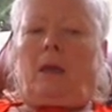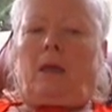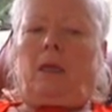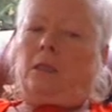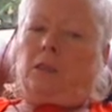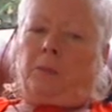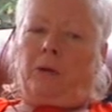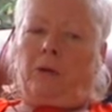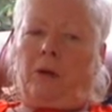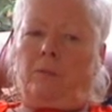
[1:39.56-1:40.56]
In this
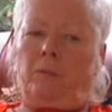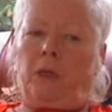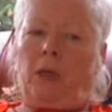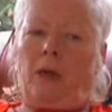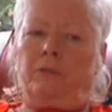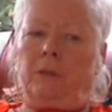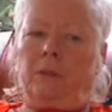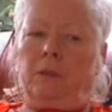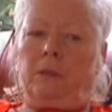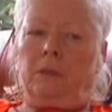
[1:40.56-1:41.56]
program we
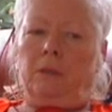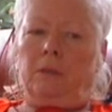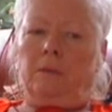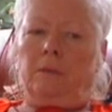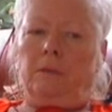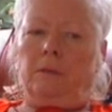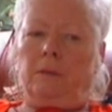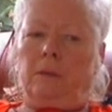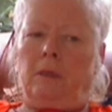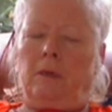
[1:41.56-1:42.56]
cover
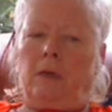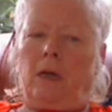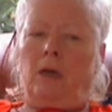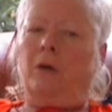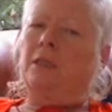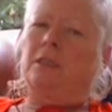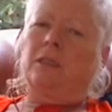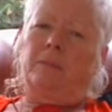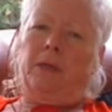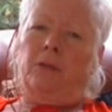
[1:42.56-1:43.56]
a great
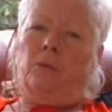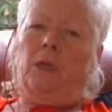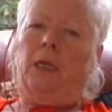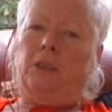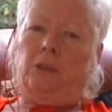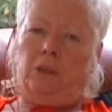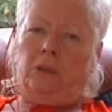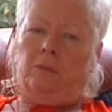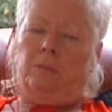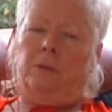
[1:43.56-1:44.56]
deal about the
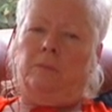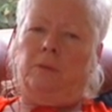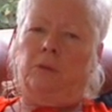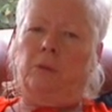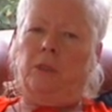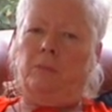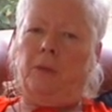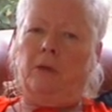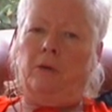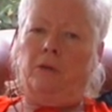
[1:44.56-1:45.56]
relationship between the
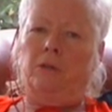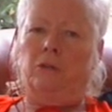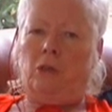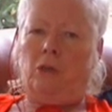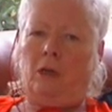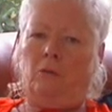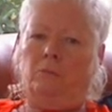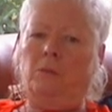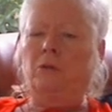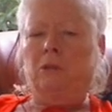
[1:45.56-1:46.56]
parent and the child.
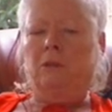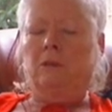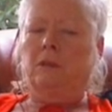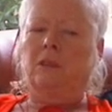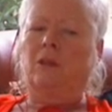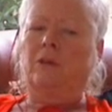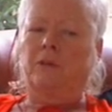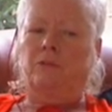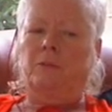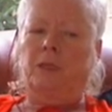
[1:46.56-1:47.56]
There's a lot of
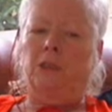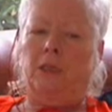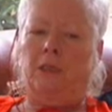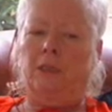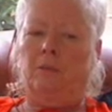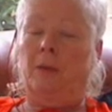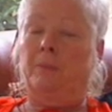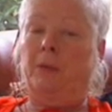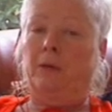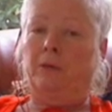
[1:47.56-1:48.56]
information out there about
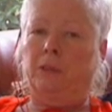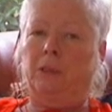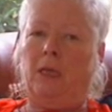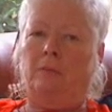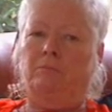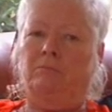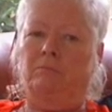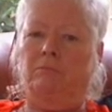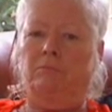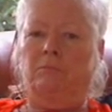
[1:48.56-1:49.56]
parenting
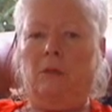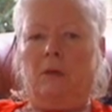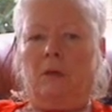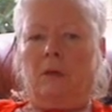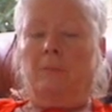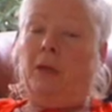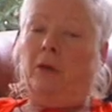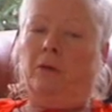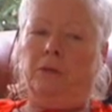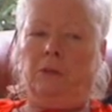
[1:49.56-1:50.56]
and
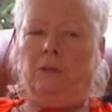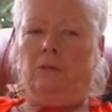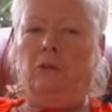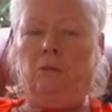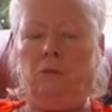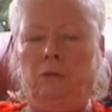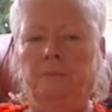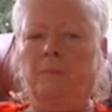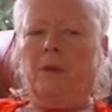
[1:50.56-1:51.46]
parents and children,